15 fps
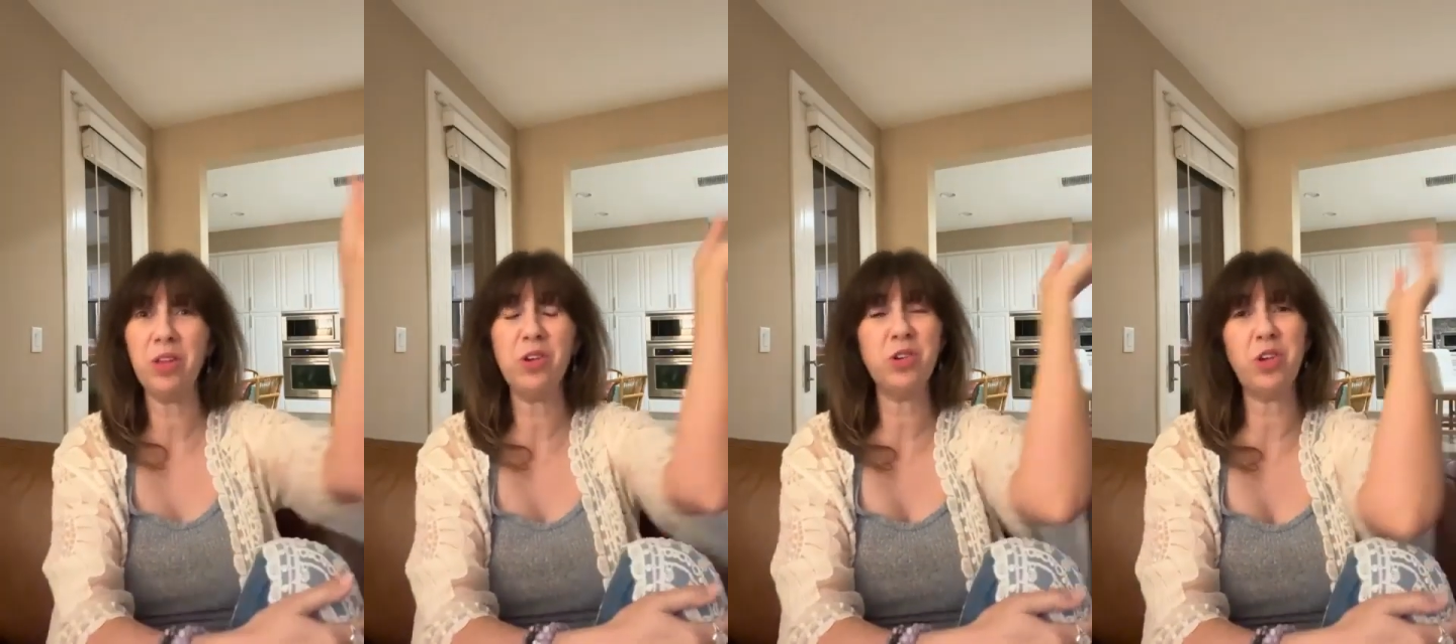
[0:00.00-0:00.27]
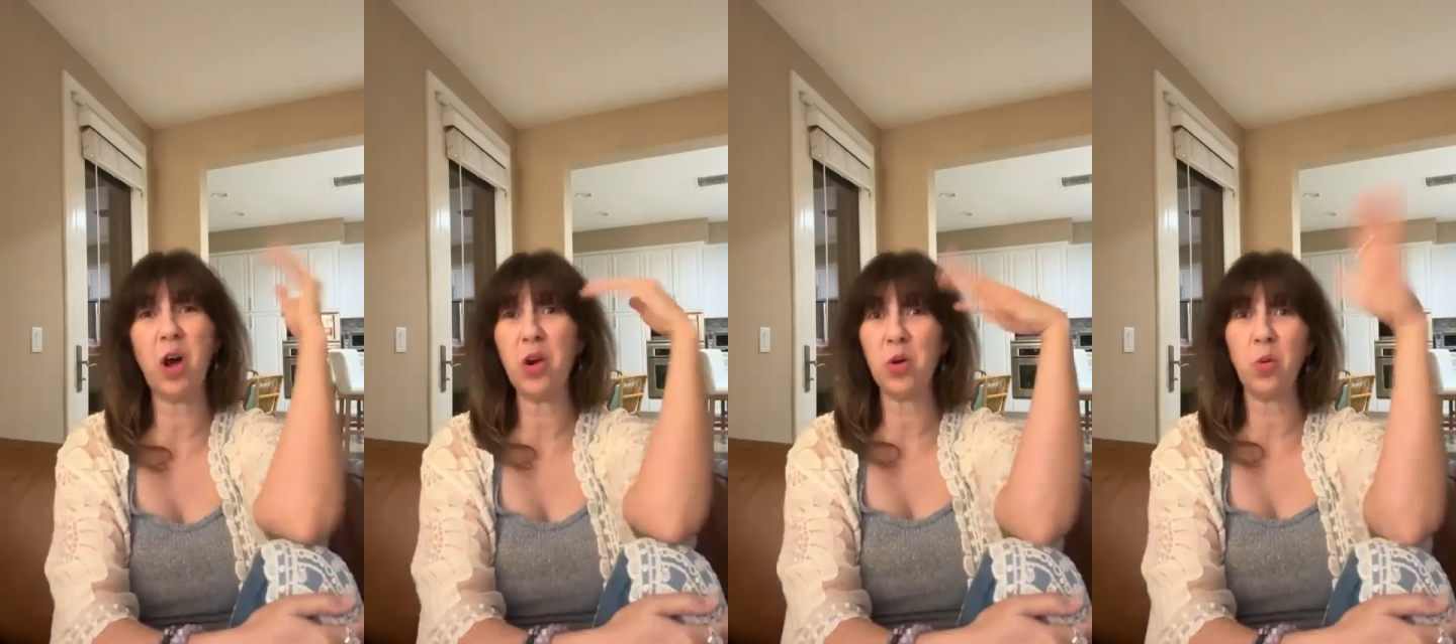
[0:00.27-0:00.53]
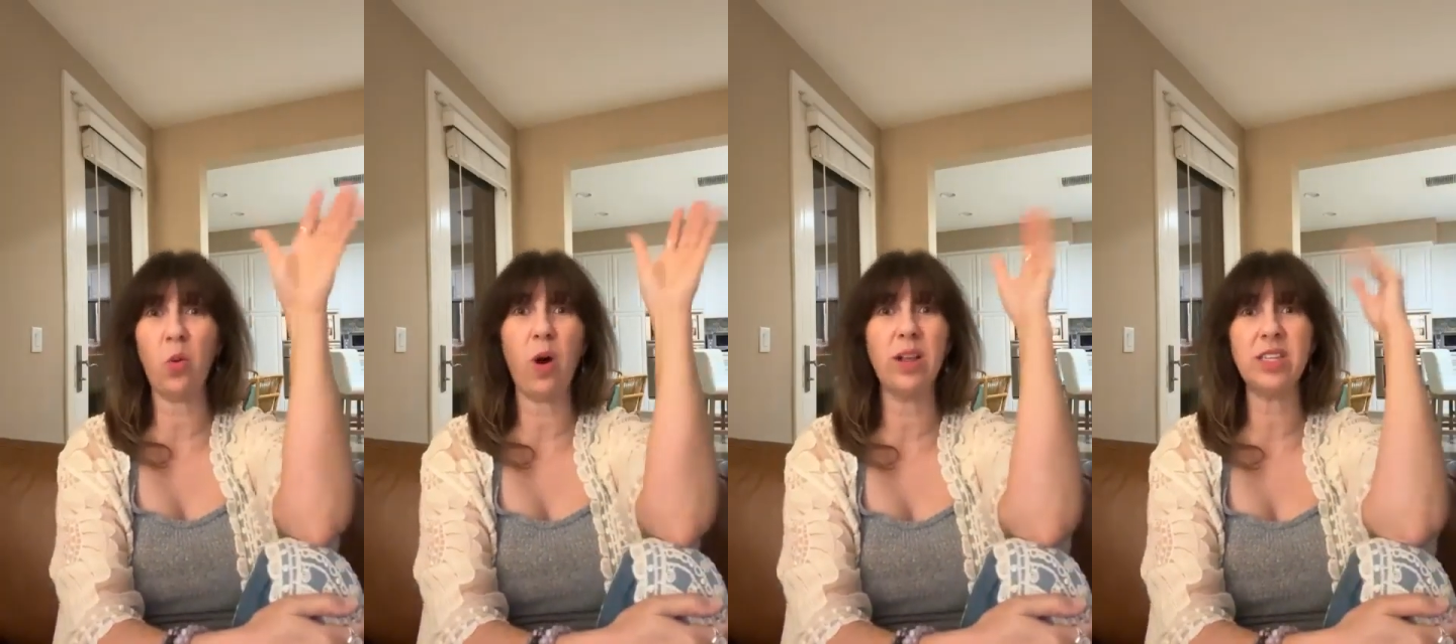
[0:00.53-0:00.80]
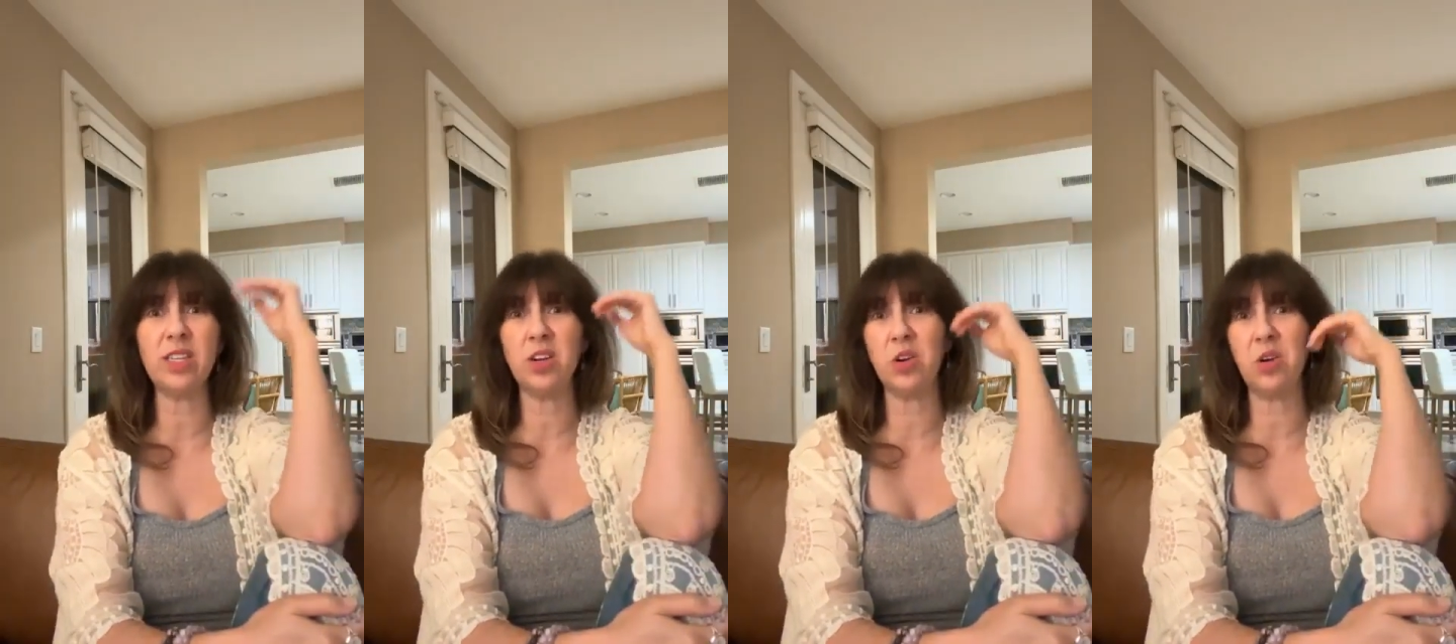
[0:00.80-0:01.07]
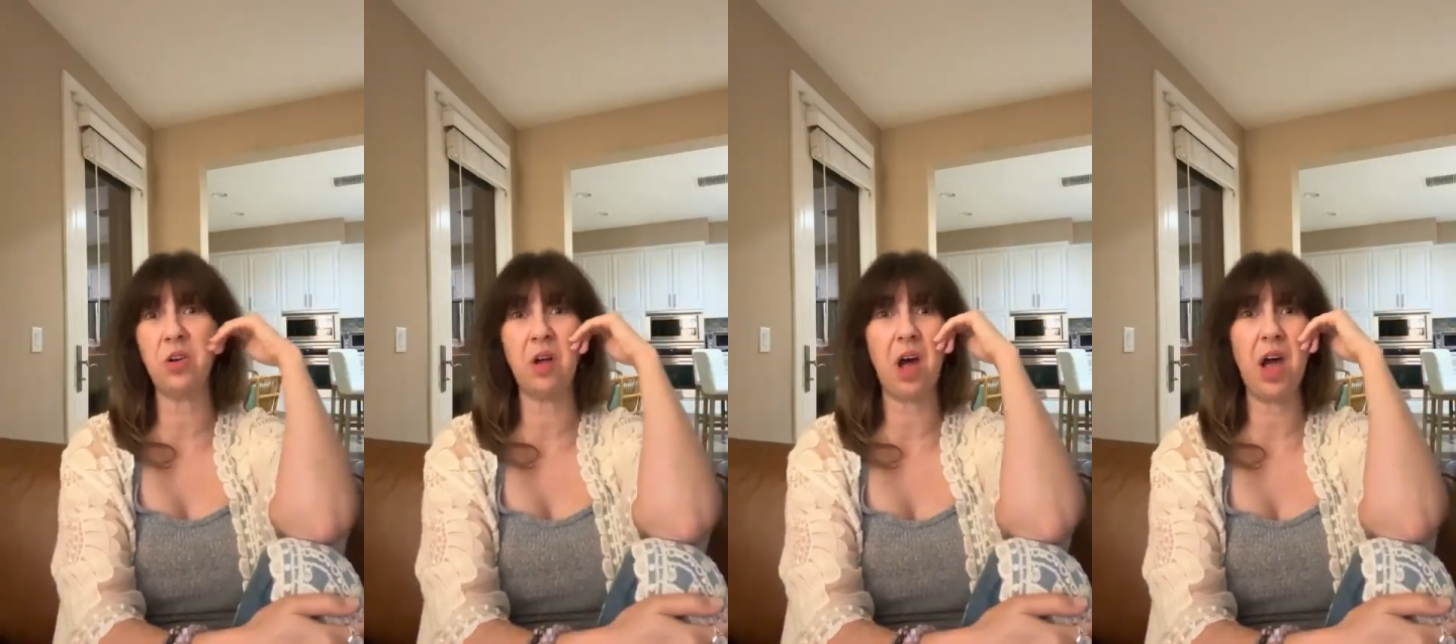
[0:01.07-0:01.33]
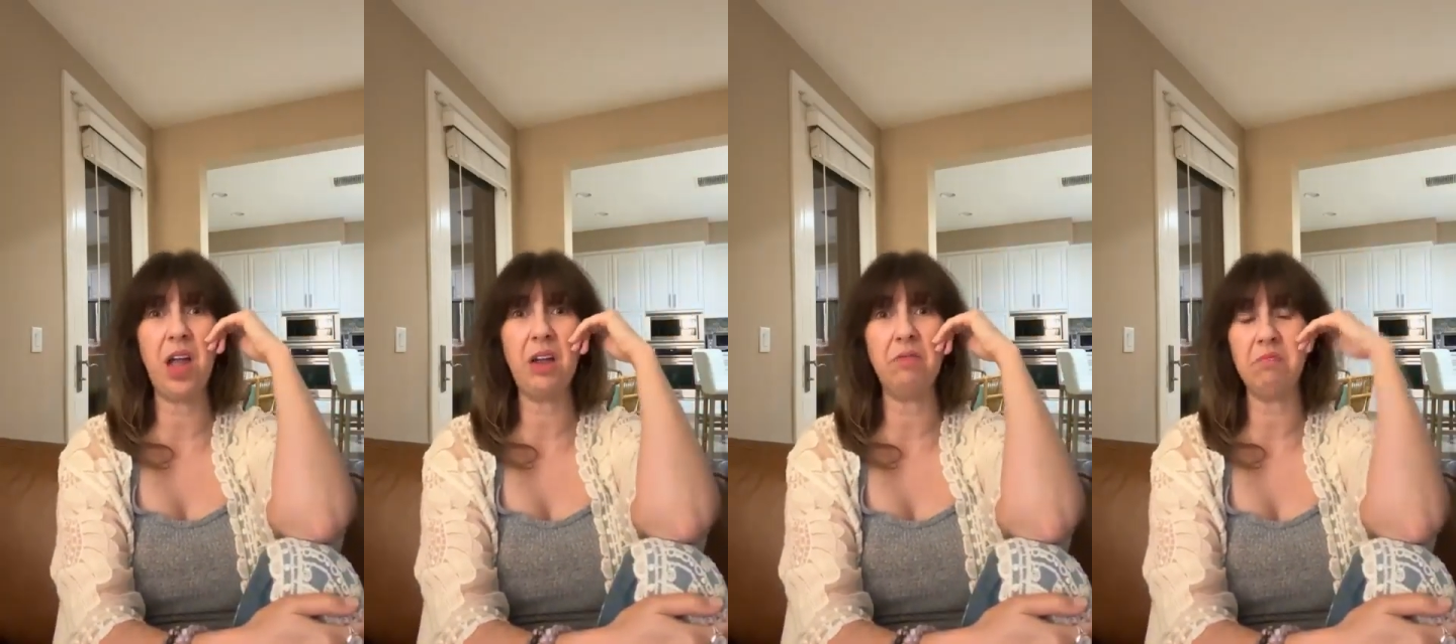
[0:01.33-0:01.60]
whether your daughter wants it or
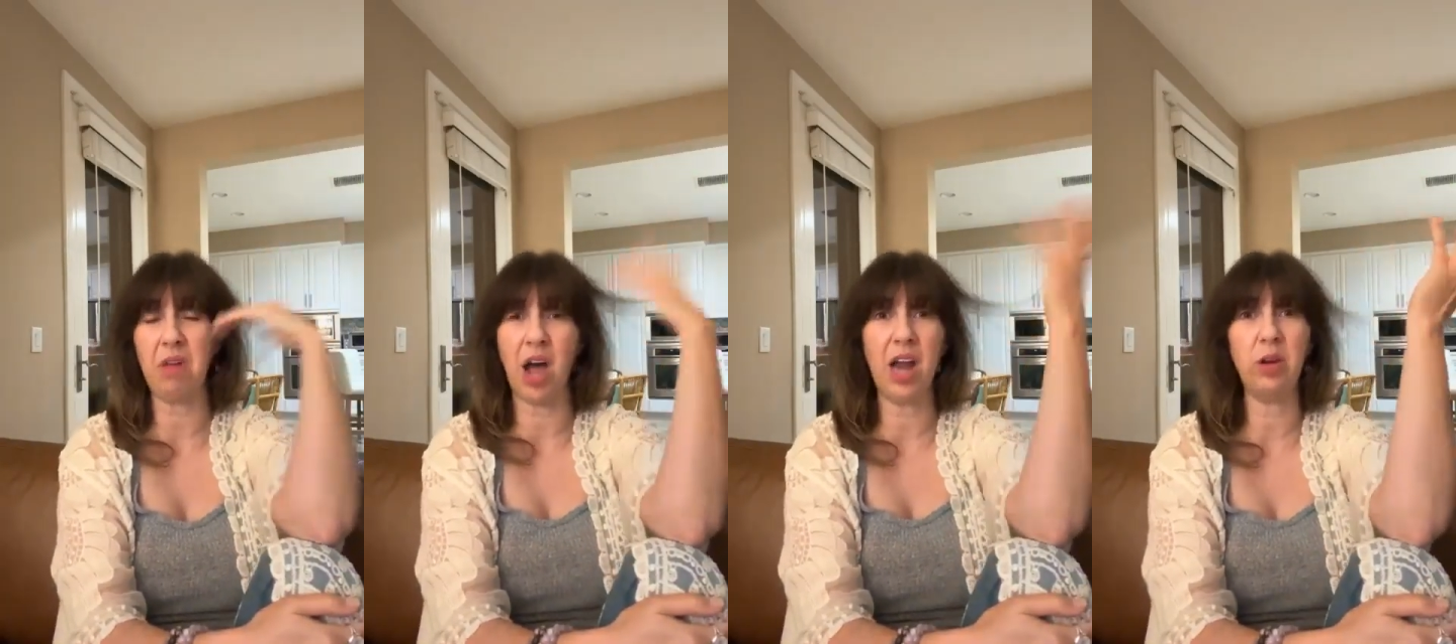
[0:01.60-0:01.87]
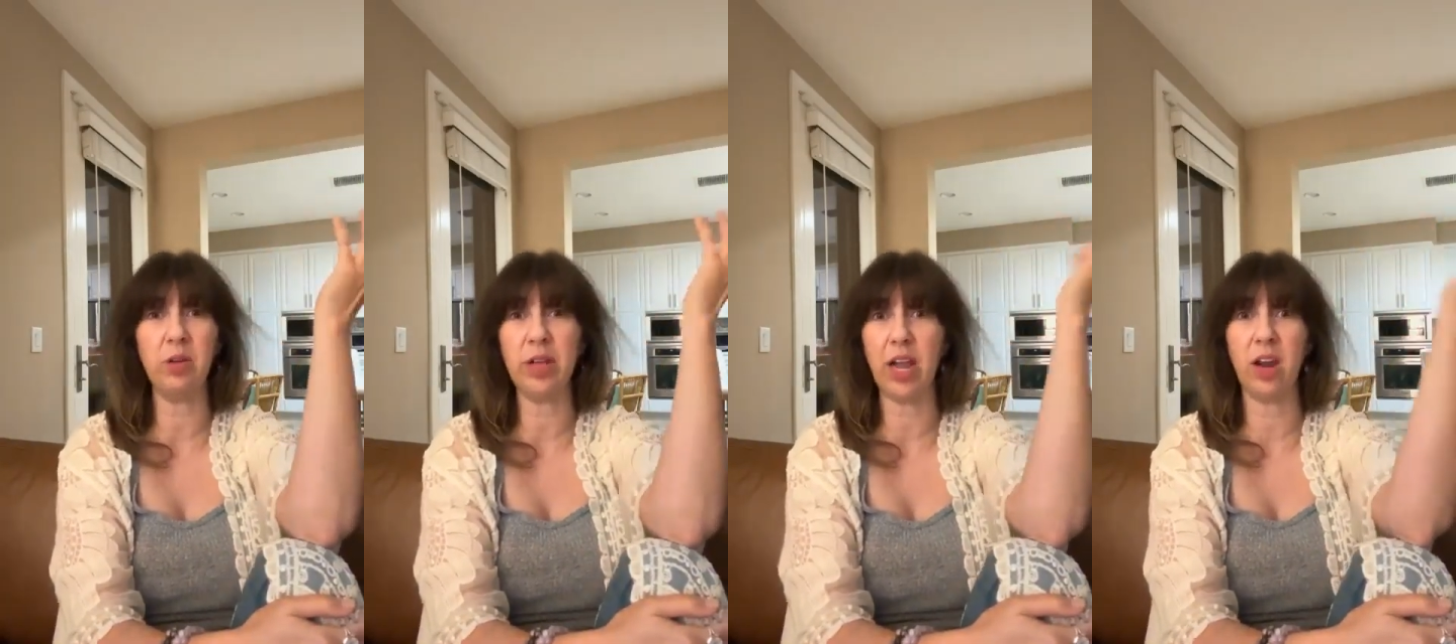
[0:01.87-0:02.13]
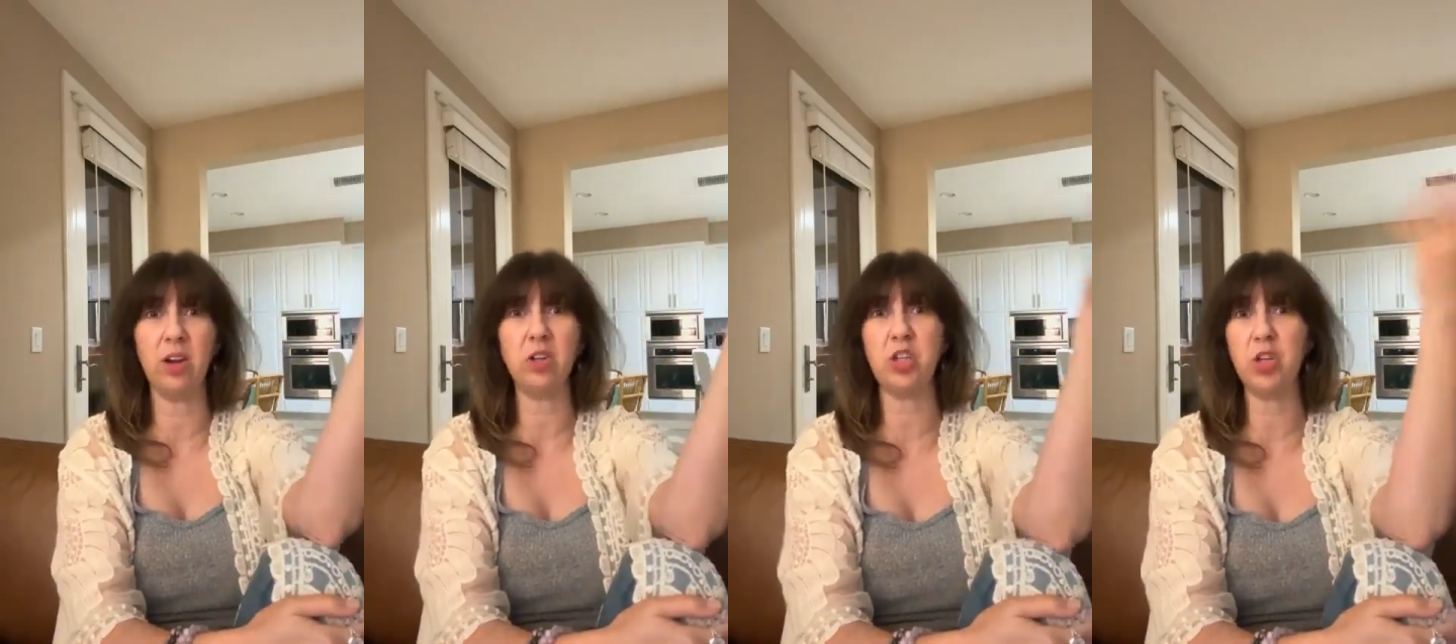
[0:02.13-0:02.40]
not, I don't care.